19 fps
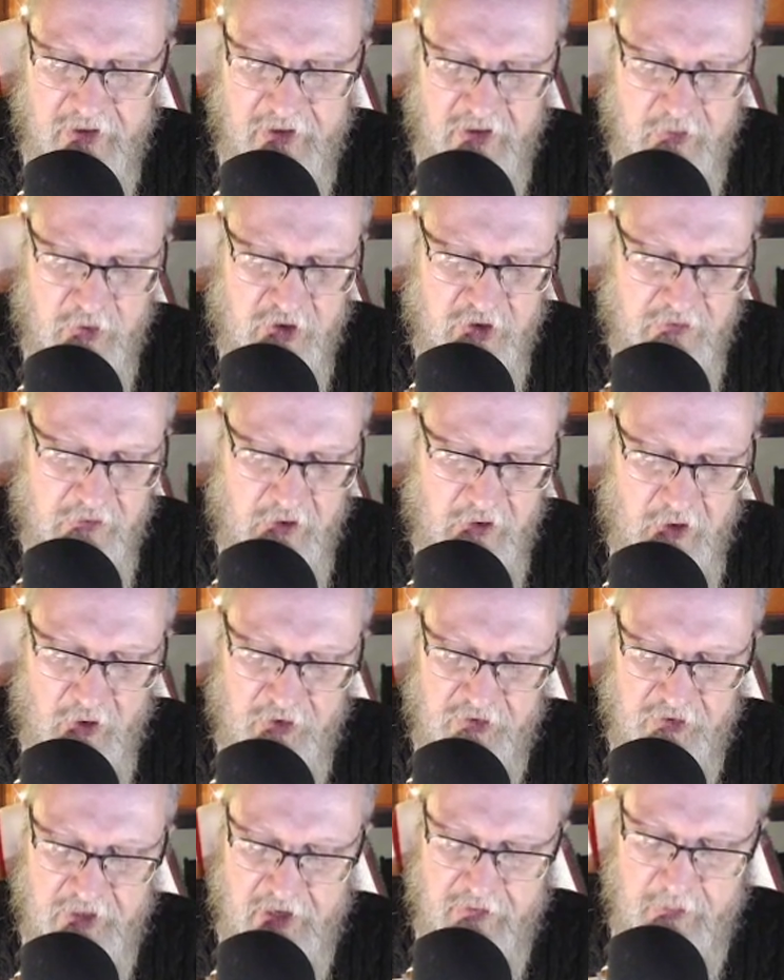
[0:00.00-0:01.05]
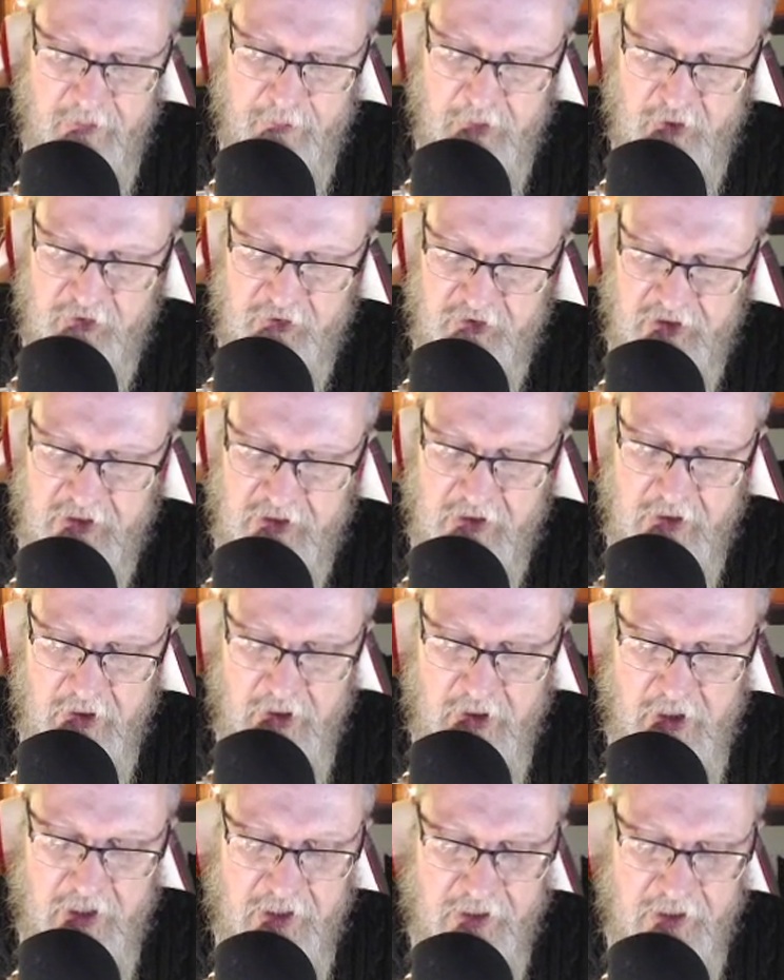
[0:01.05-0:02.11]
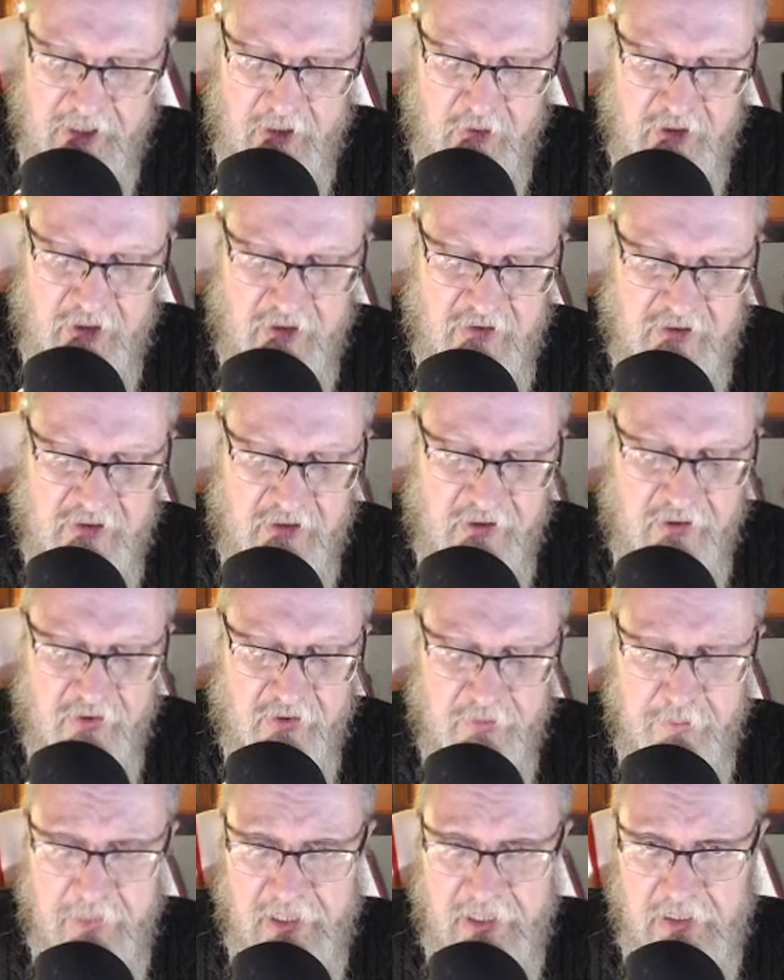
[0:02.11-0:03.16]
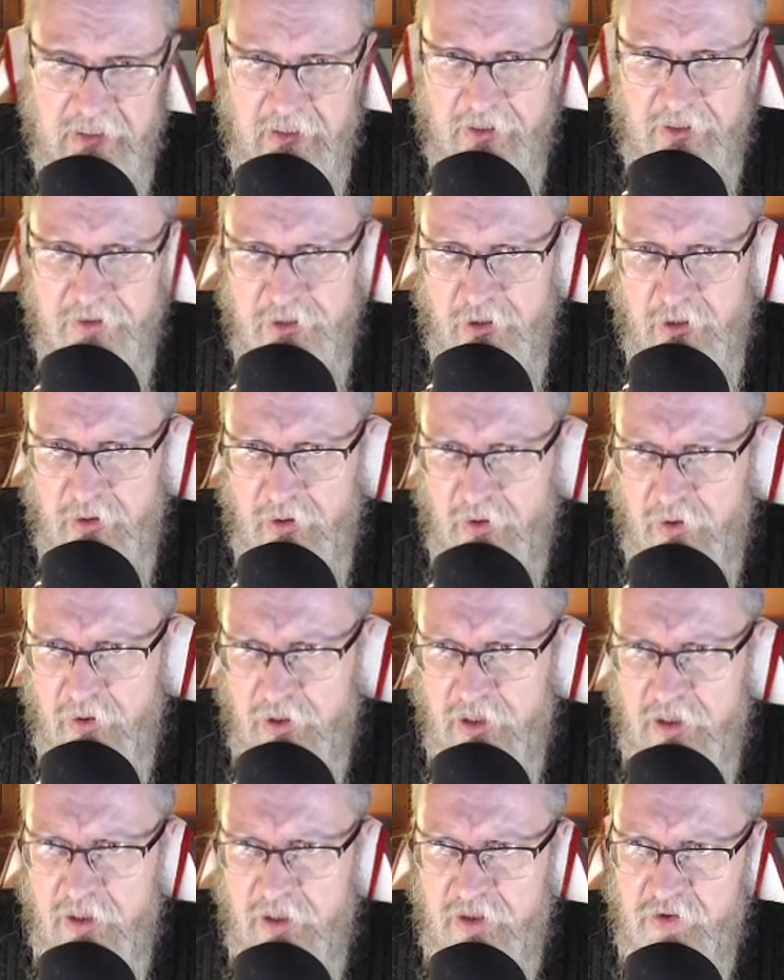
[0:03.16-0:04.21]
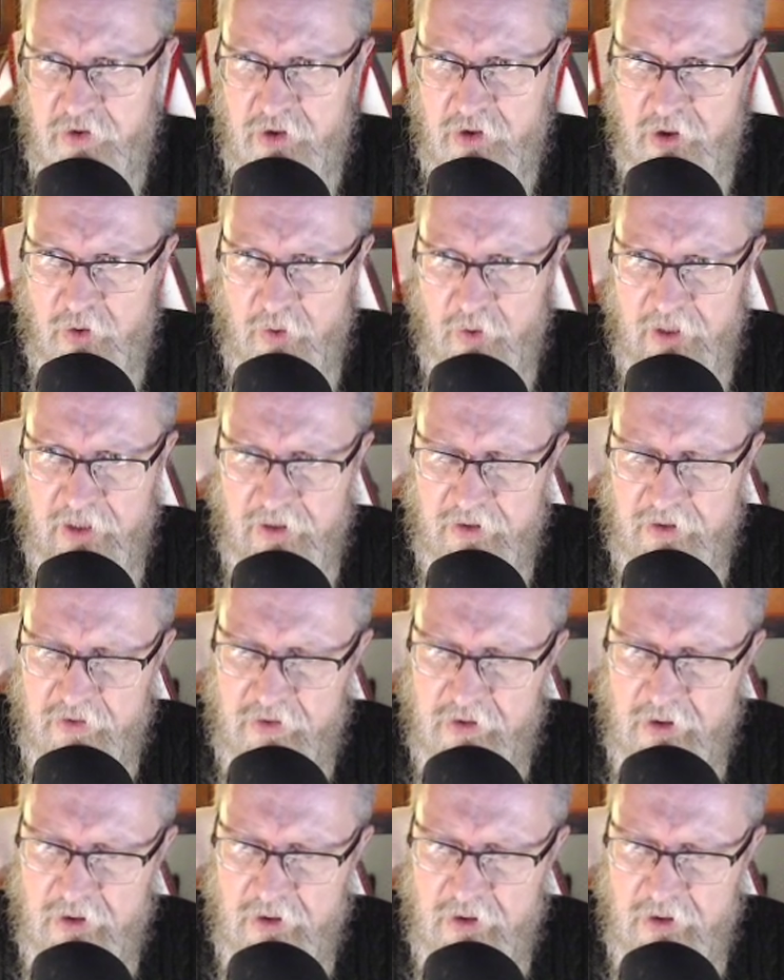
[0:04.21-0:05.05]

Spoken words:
which have lost their embossing and are now considered as metal and no longer as coins.